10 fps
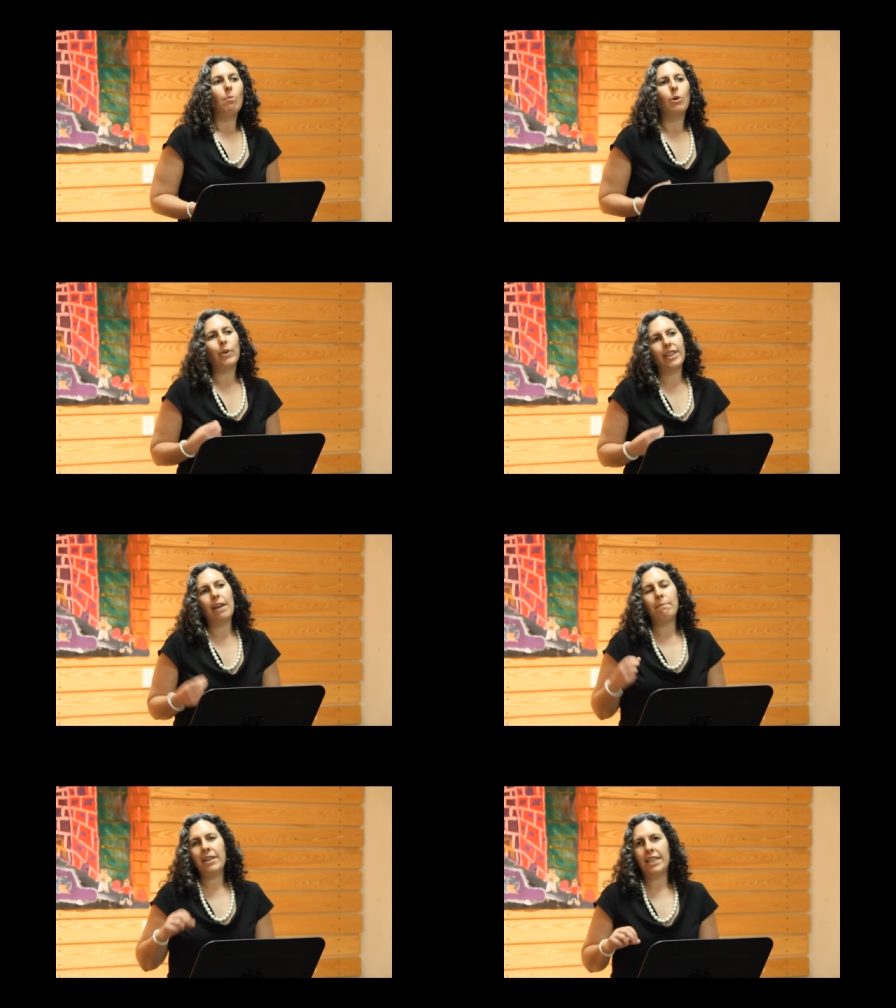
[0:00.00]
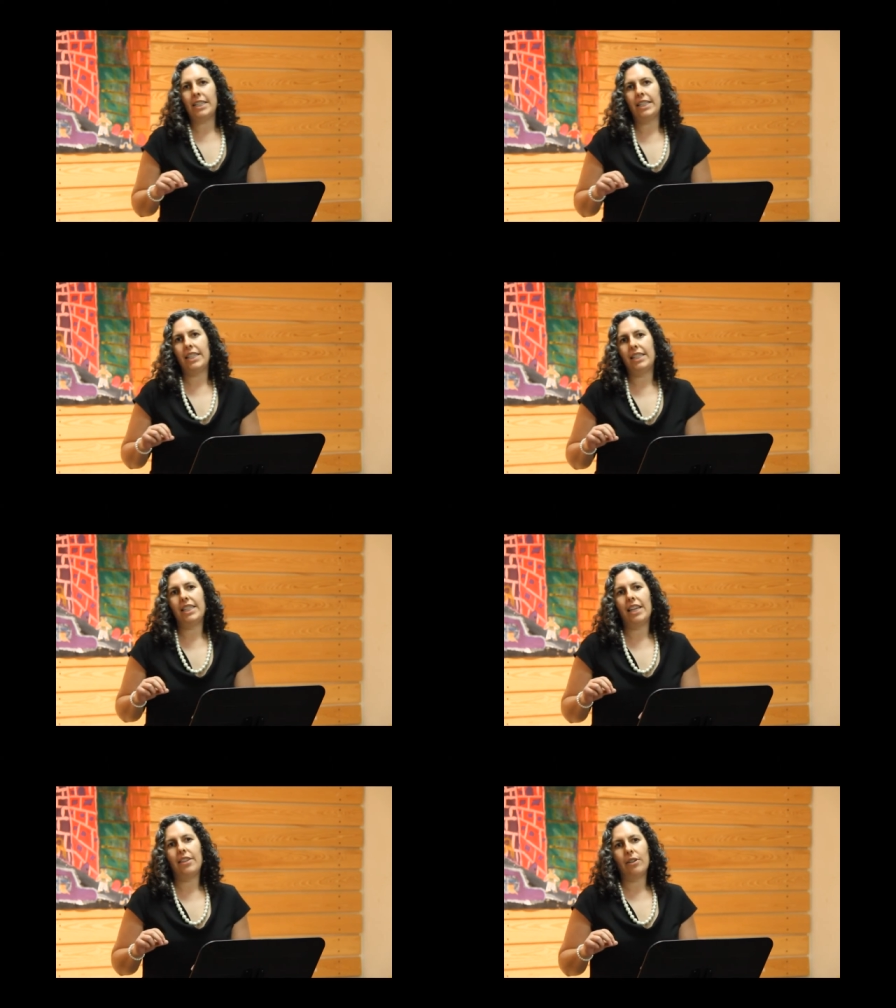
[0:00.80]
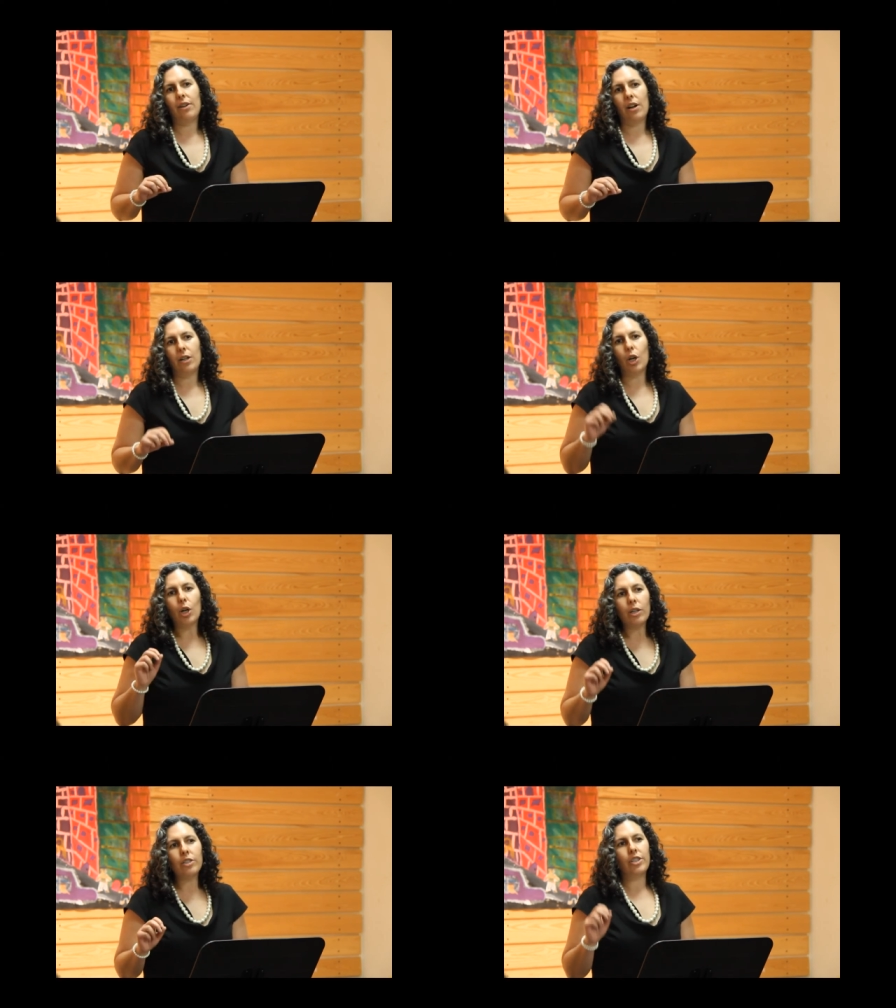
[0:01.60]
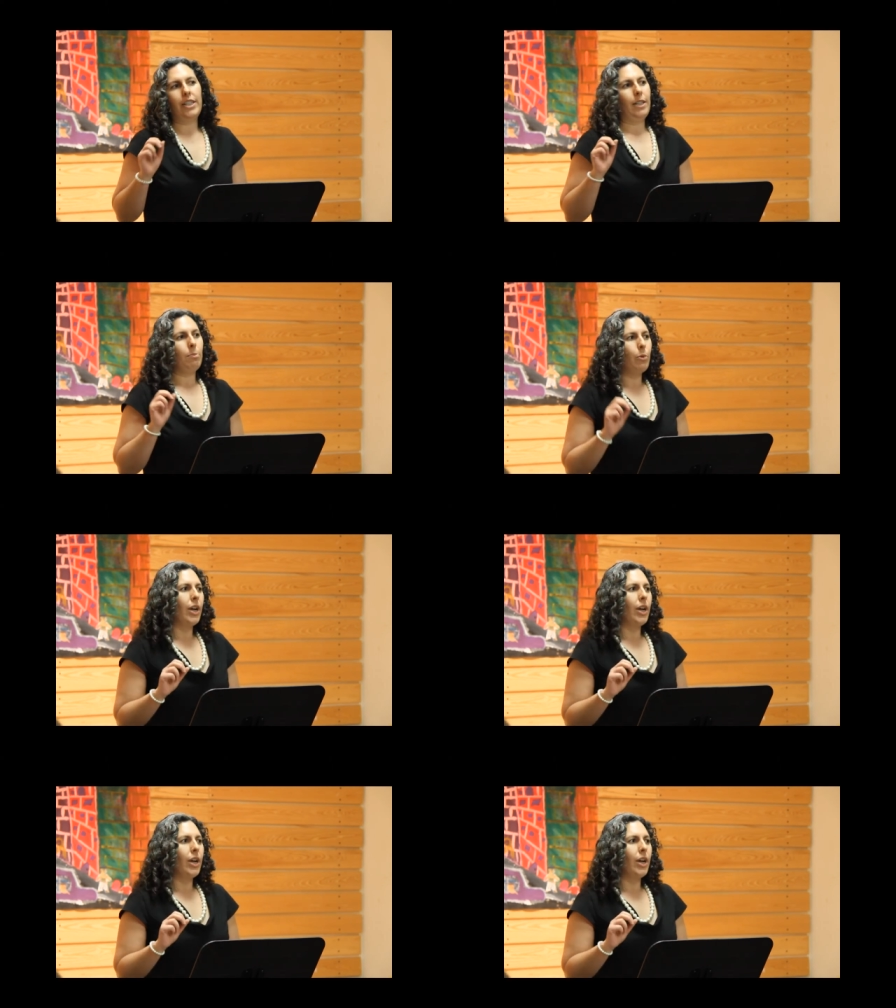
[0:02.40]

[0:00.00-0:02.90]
But what that means is that there are urgent,